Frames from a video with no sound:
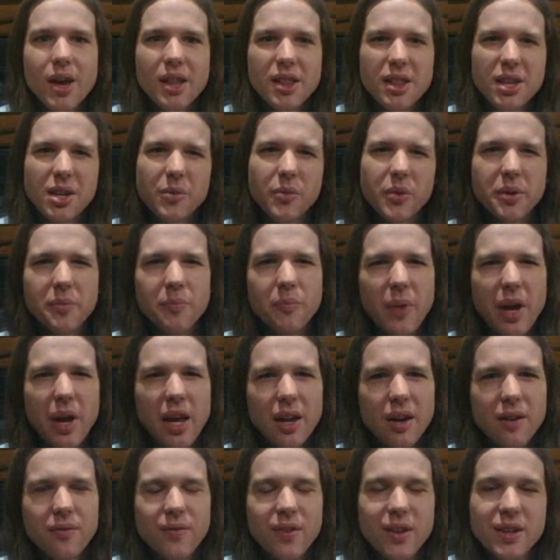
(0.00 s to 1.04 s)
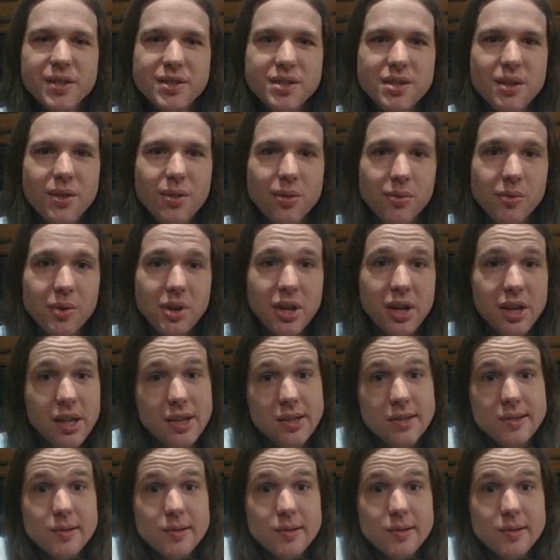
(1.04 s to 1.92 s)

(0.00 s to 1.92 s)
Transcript: and then it would manifest in 3D.